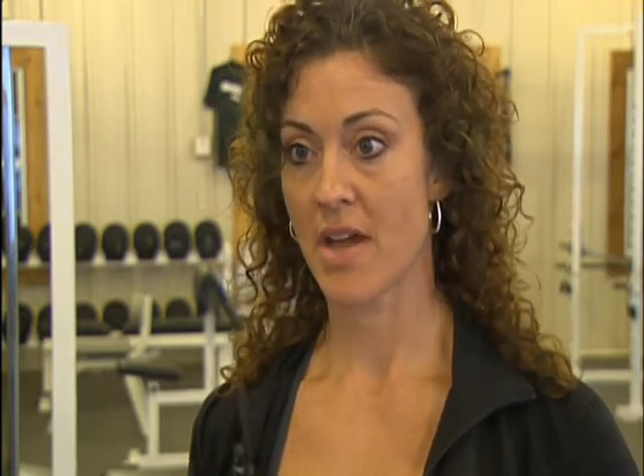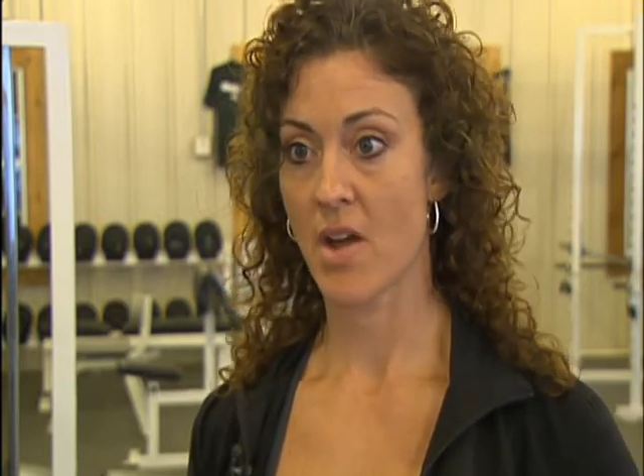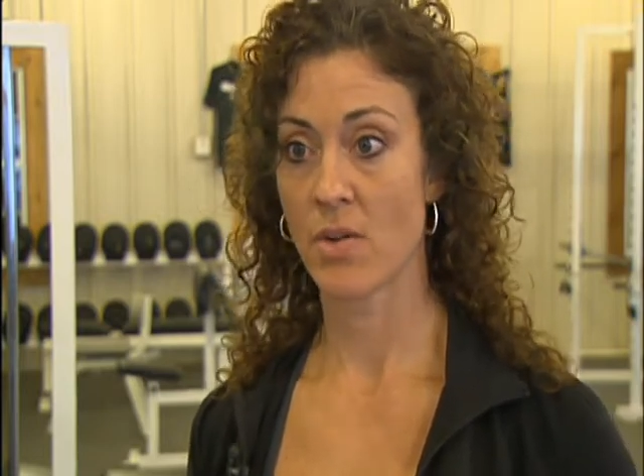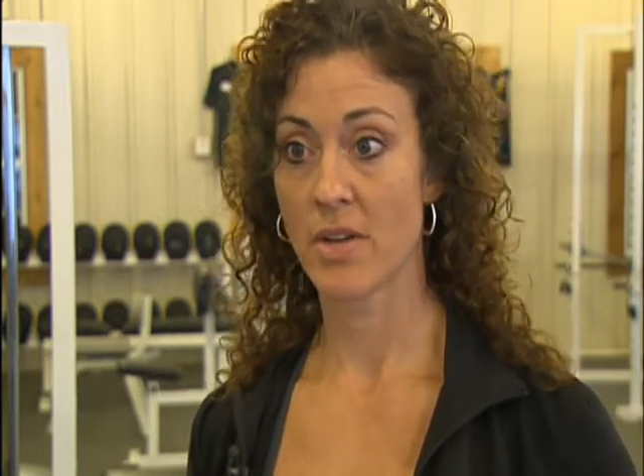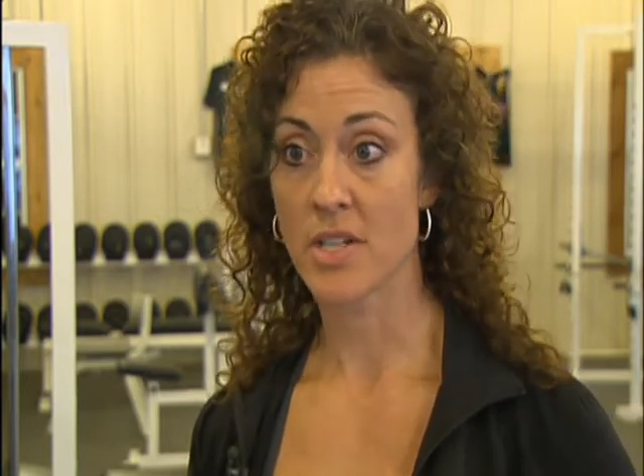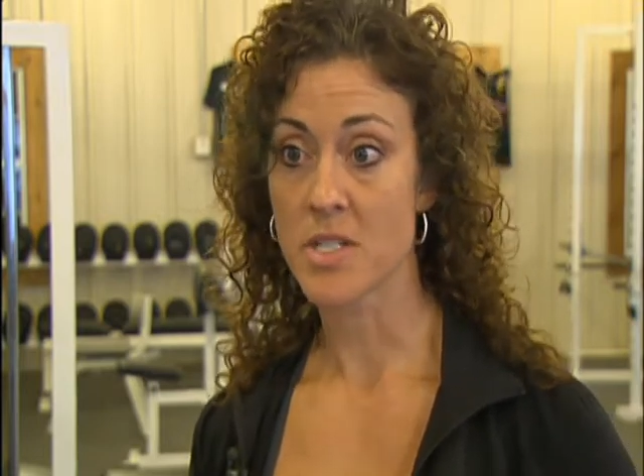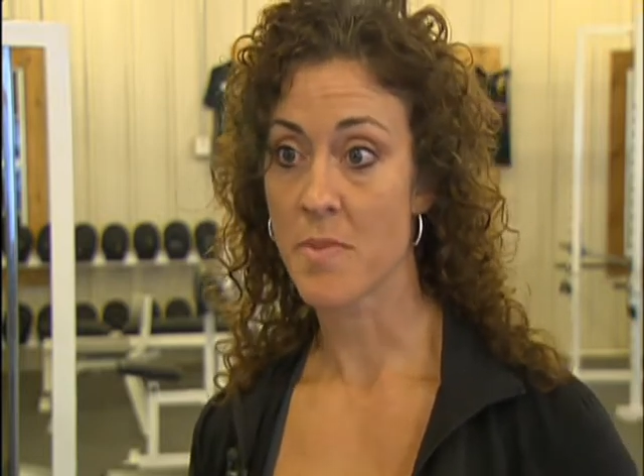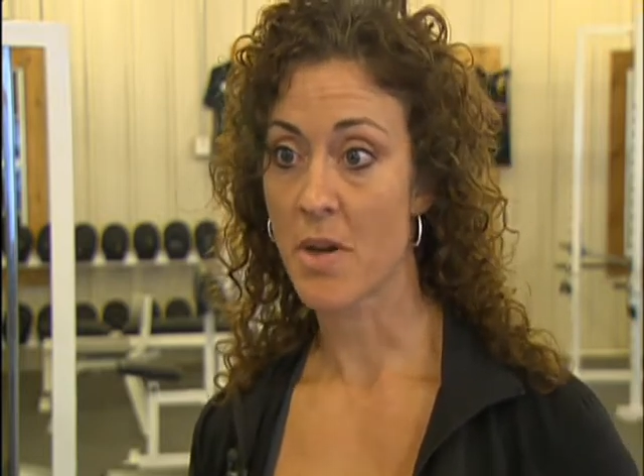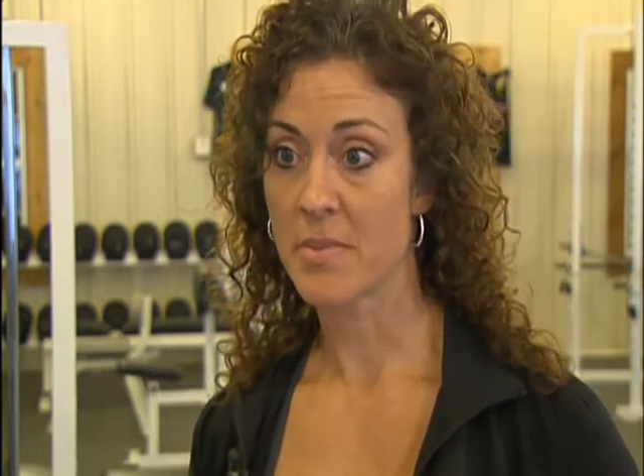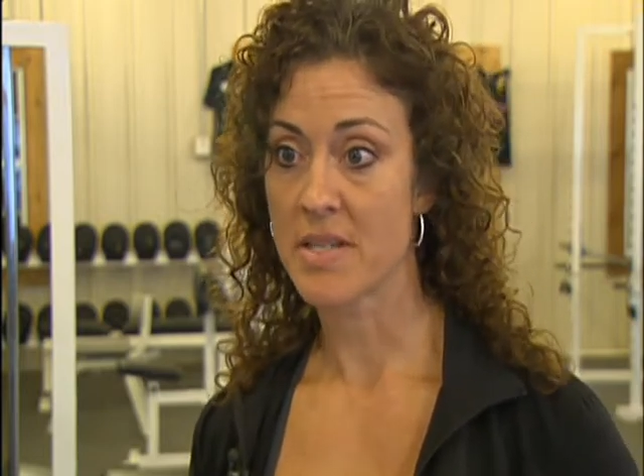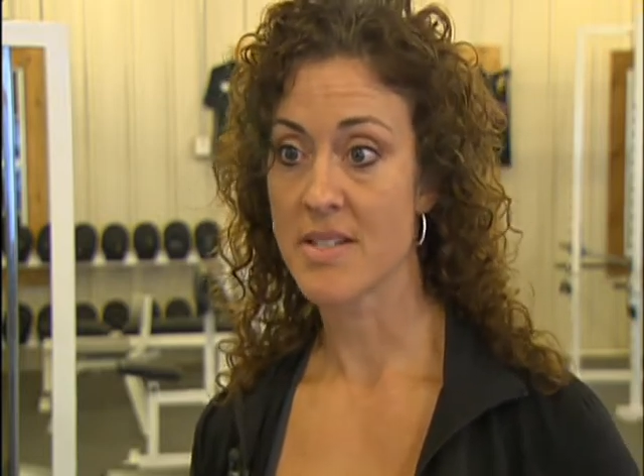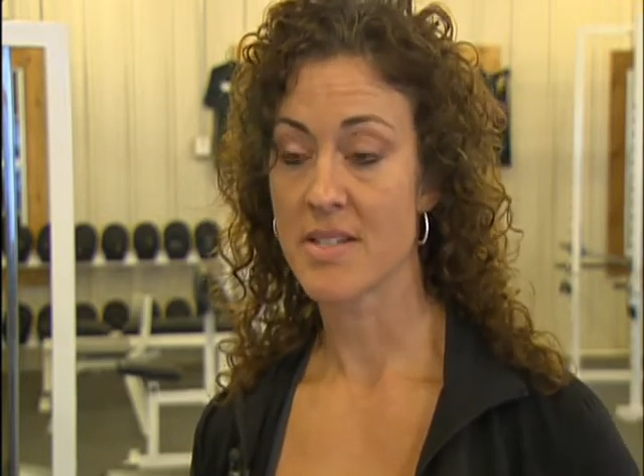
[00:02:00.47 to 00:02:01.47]
owning a small
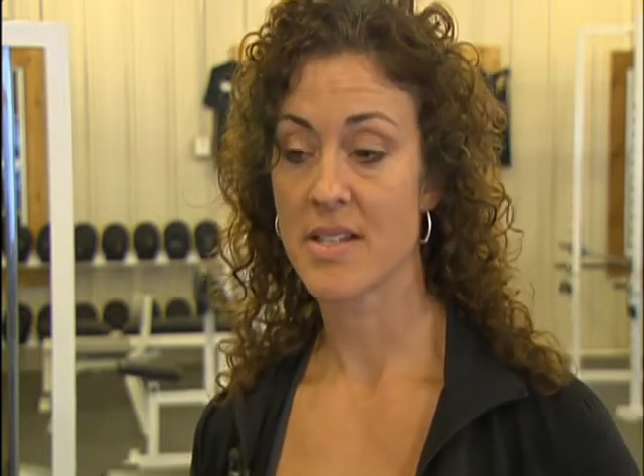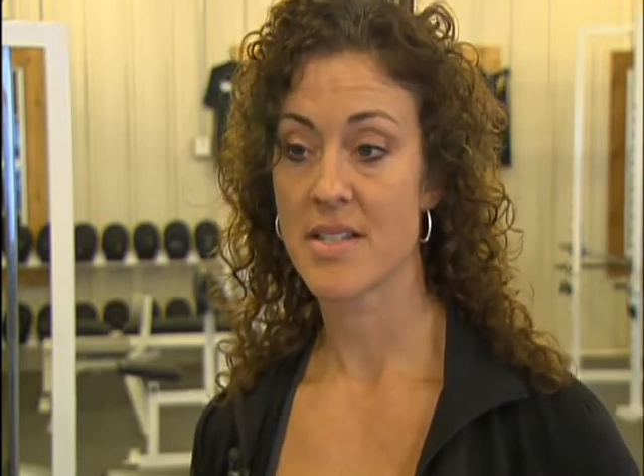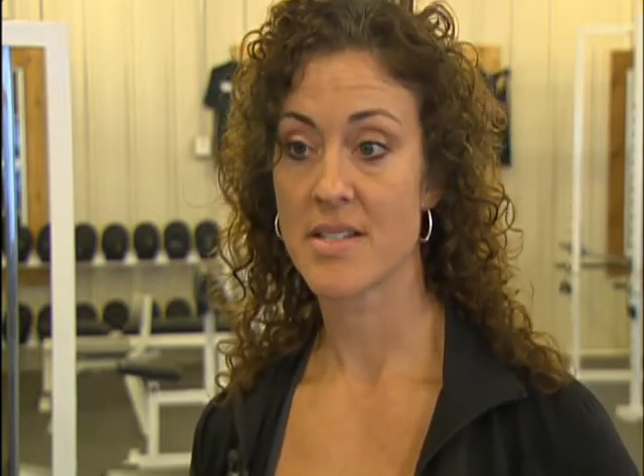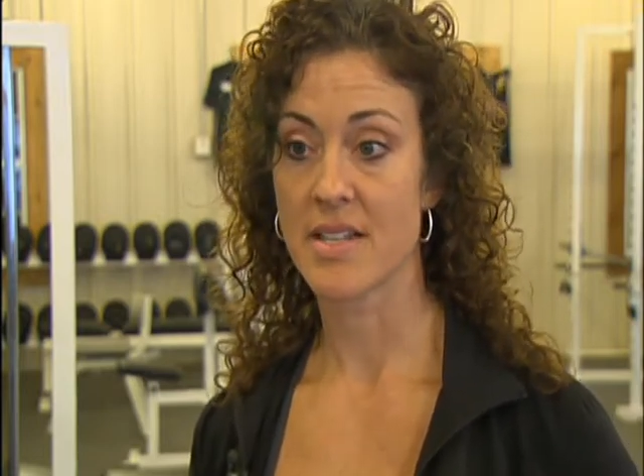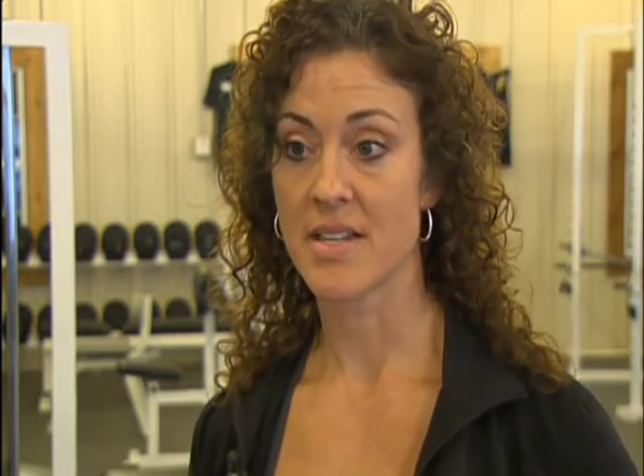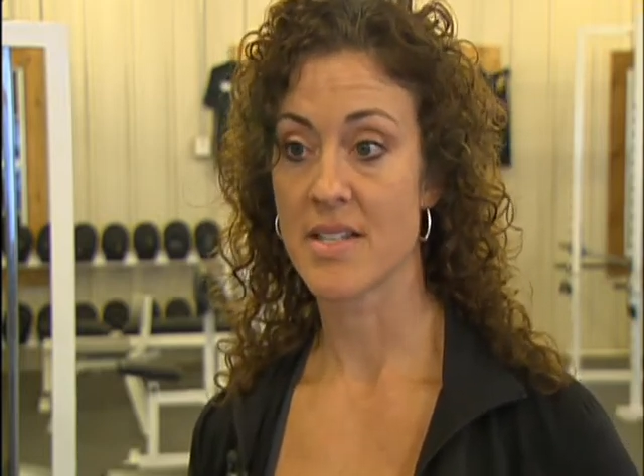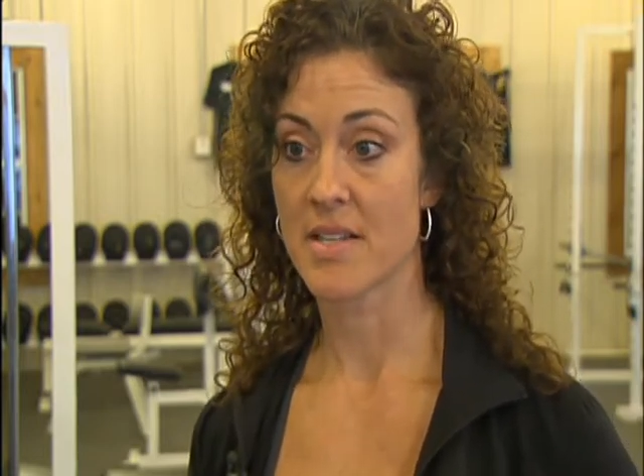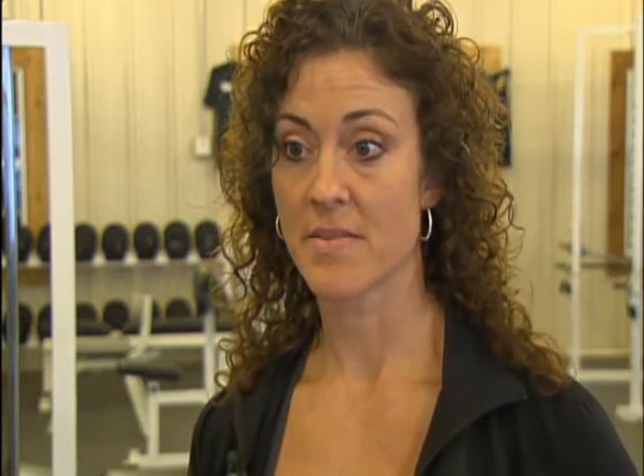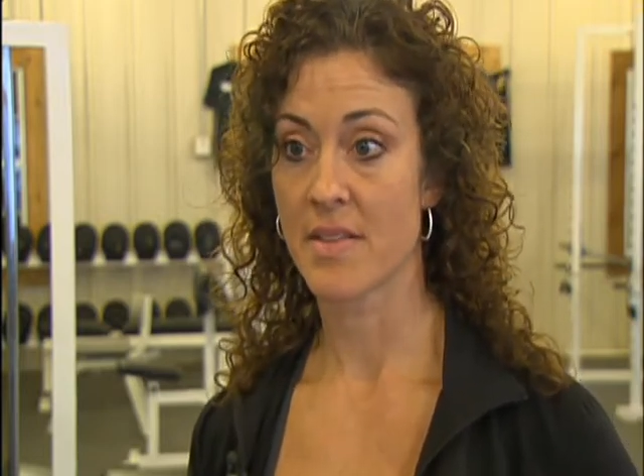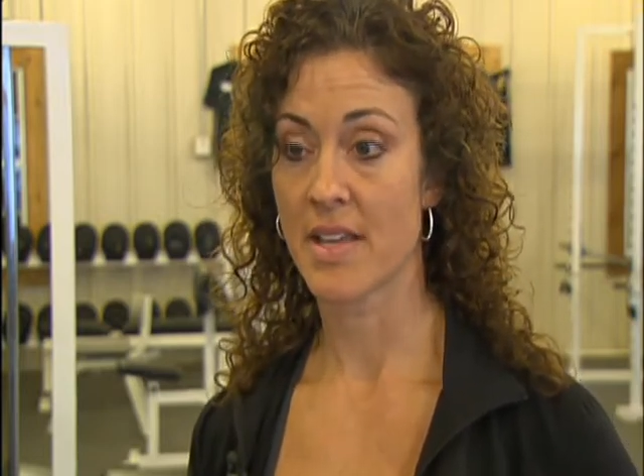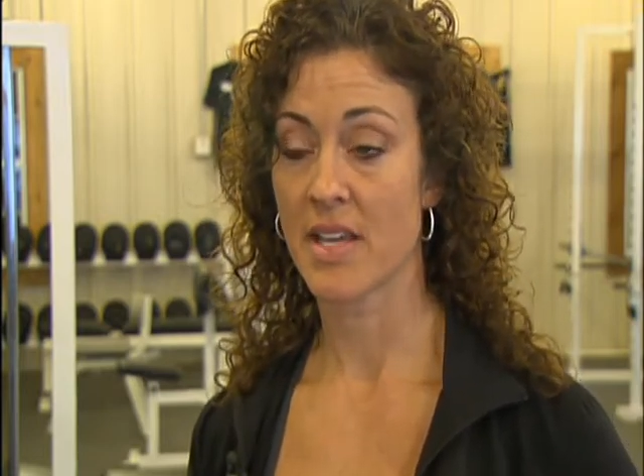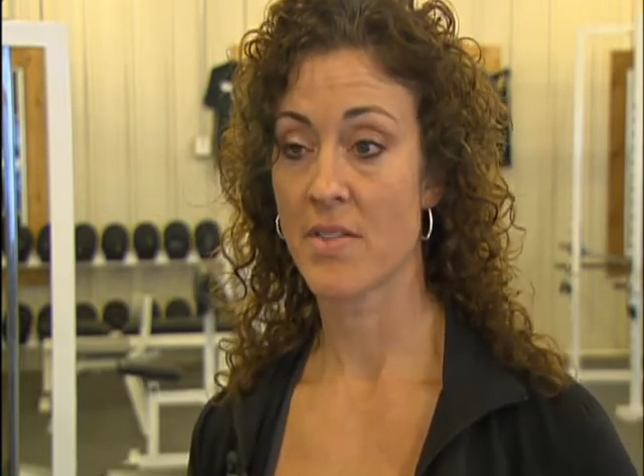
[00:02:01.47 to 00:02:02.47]
business, and it's
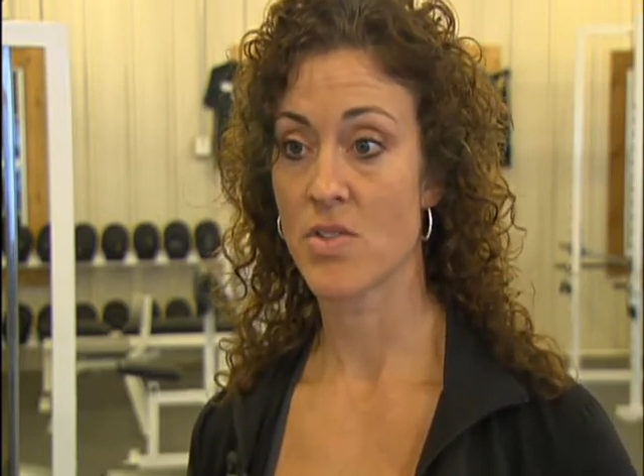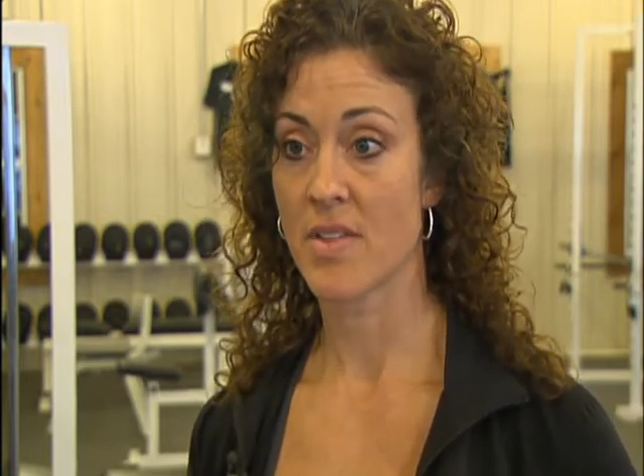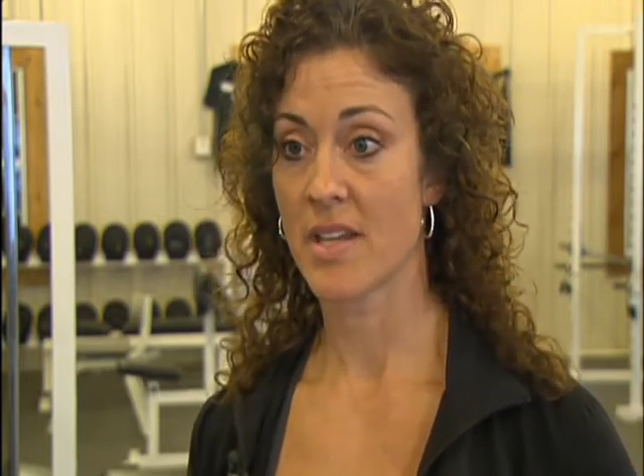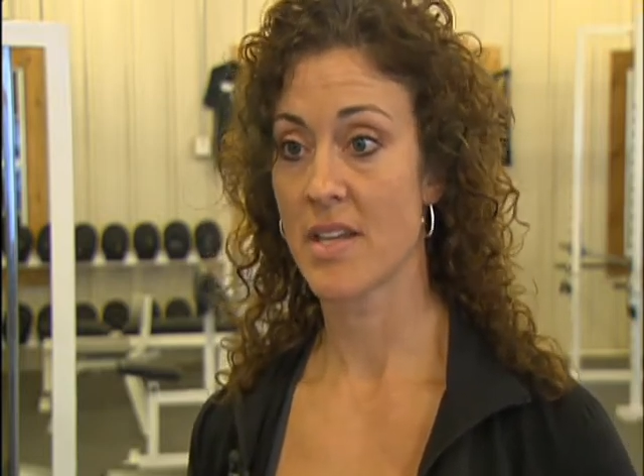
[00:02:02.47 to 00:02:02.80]
something that gives you the